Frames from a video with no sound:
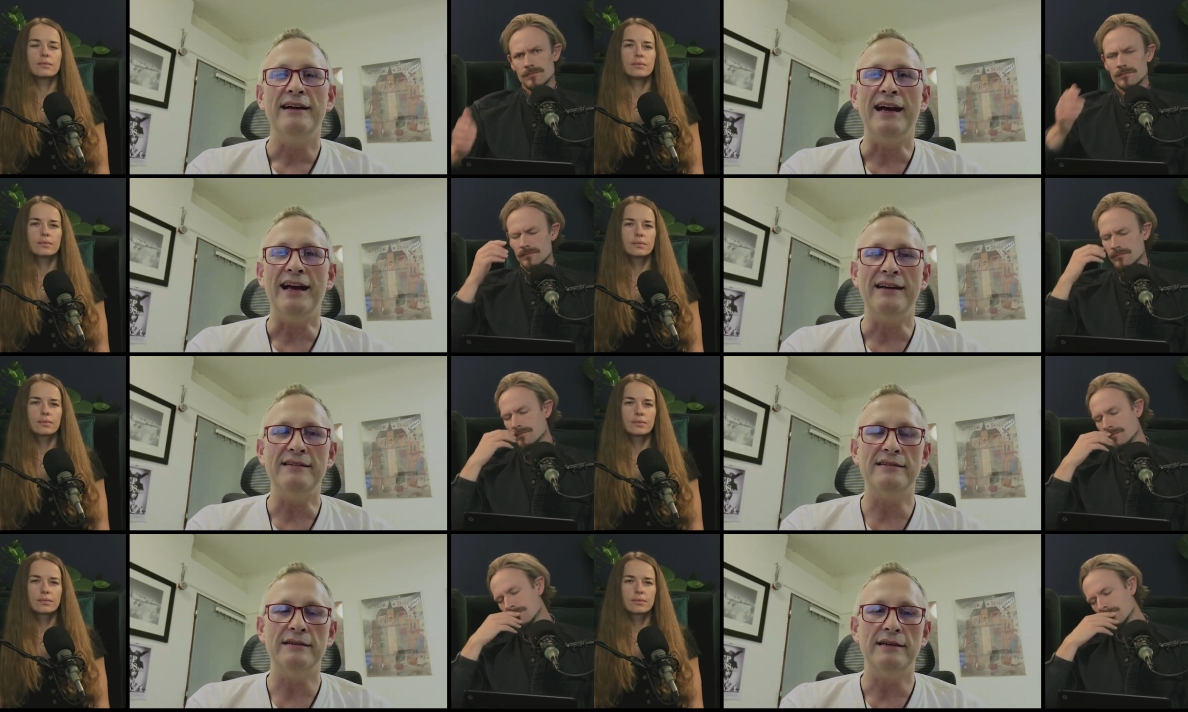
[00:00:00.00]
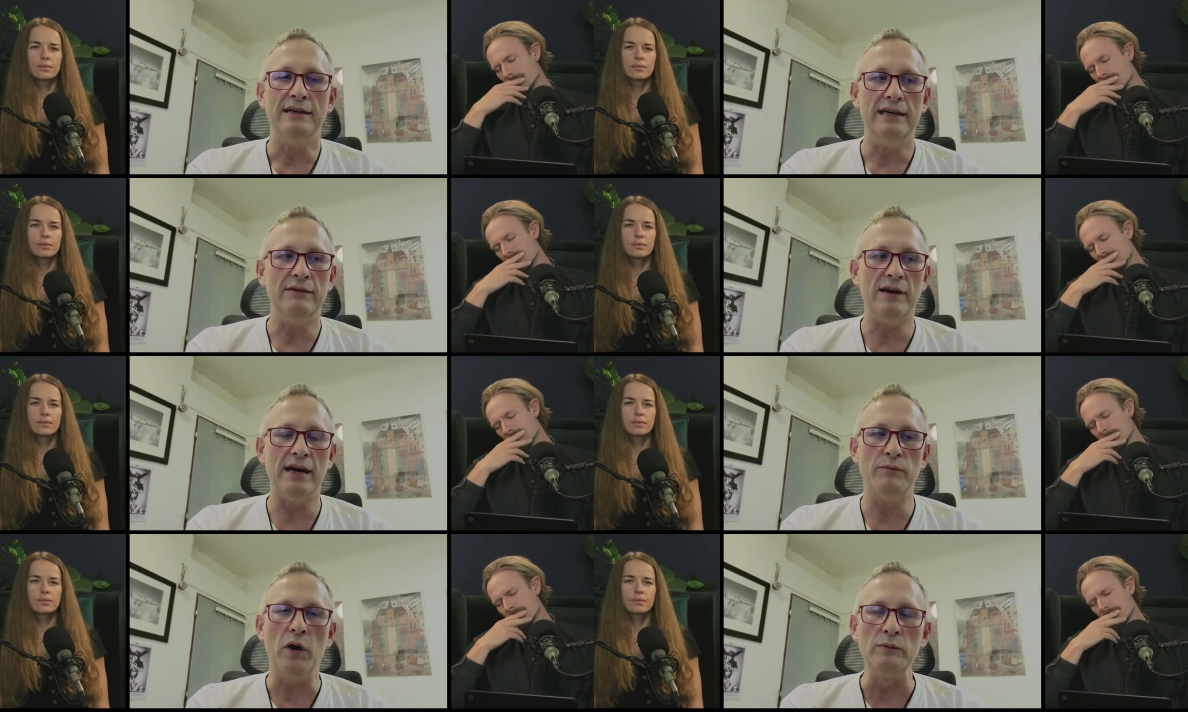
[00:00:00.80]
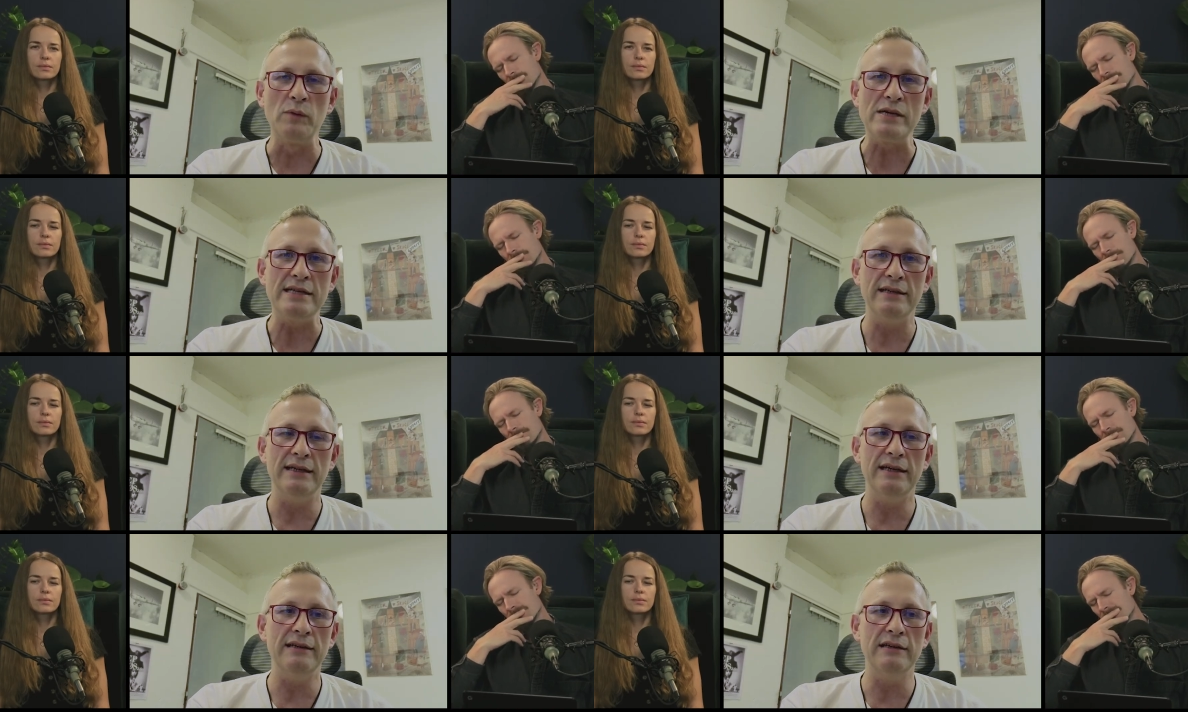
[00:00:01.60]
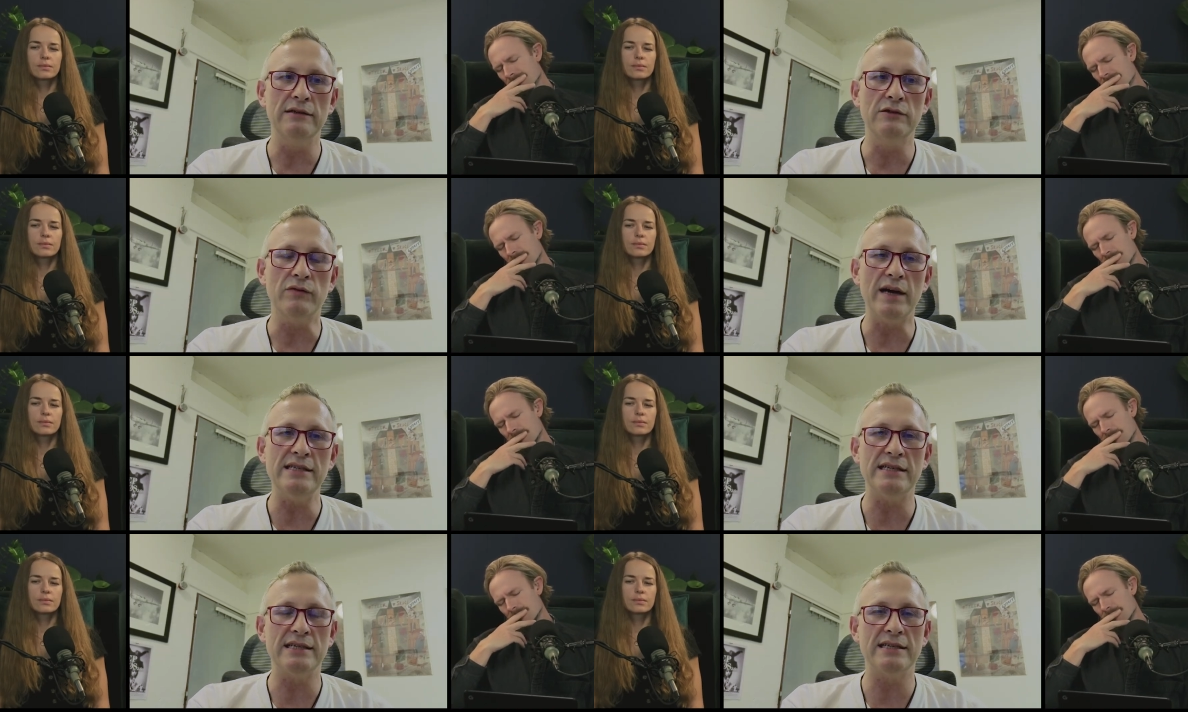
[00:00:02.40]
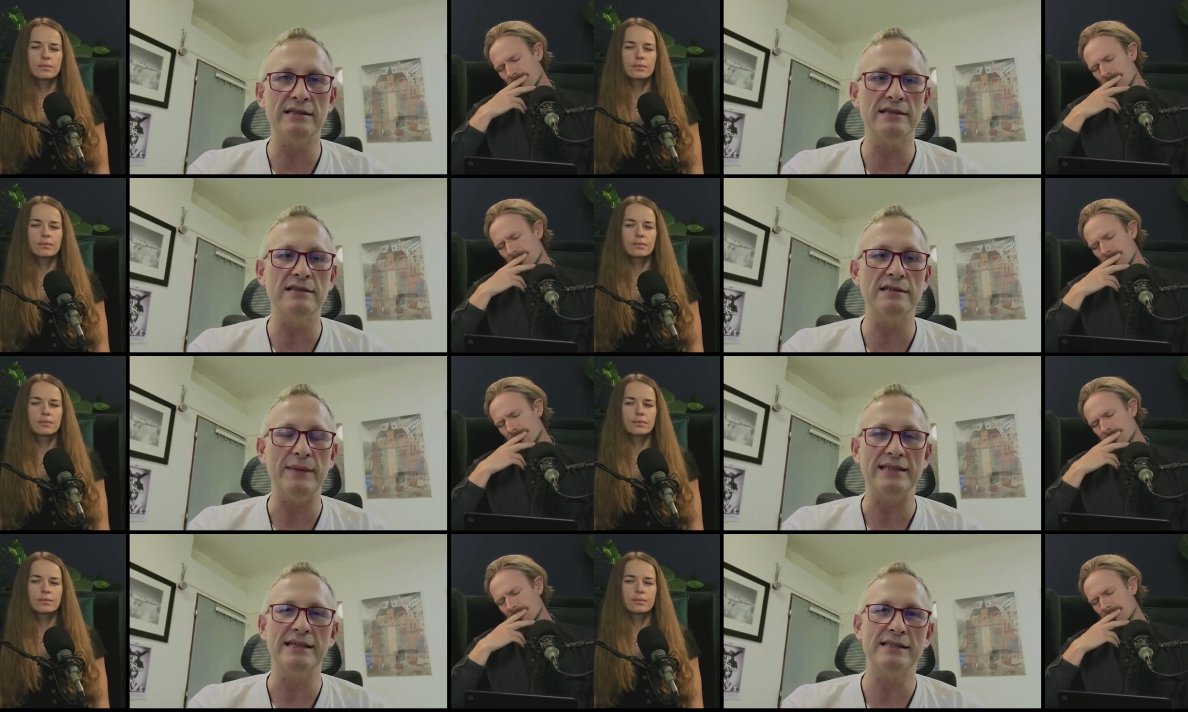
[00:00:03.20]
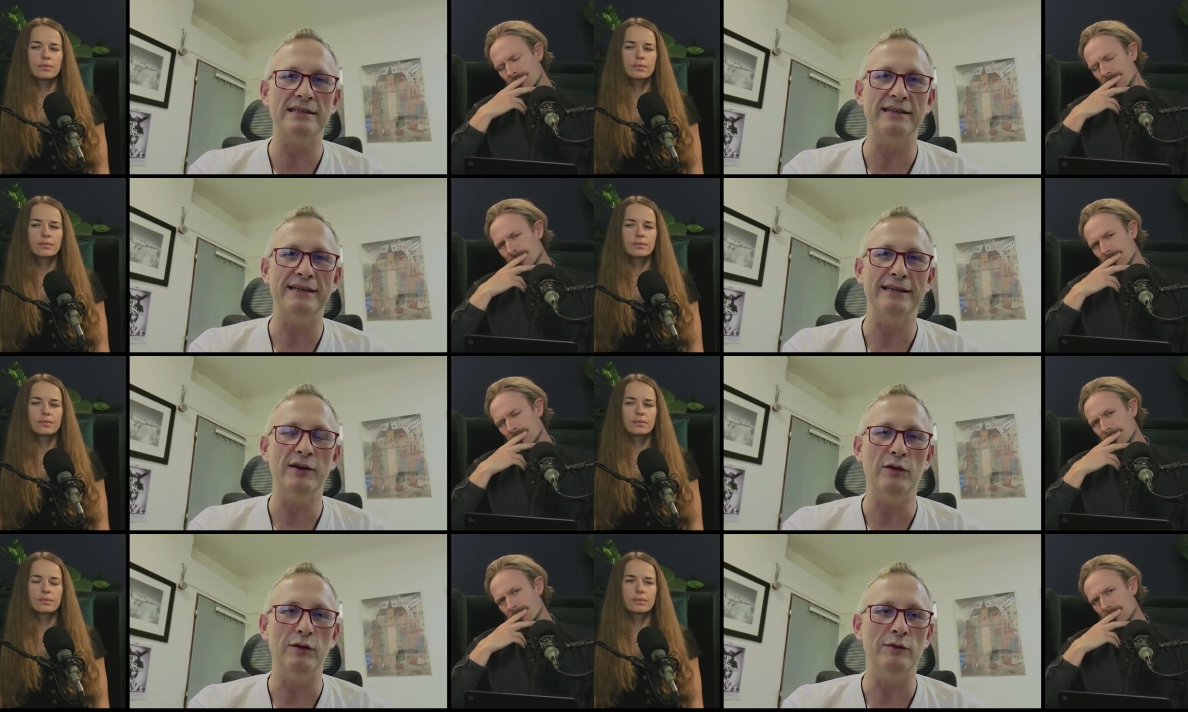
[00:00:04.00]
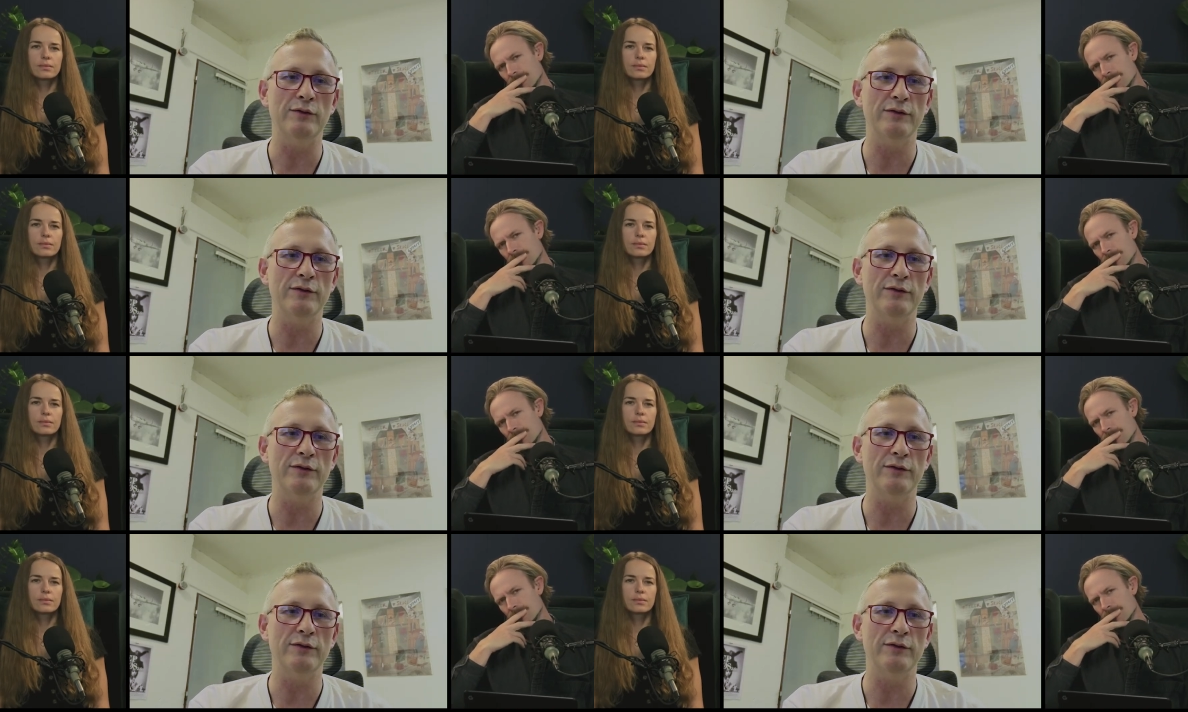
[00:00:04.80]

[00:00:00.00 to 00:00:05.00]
Speaker 1: And he ran probably the greatest systematic study of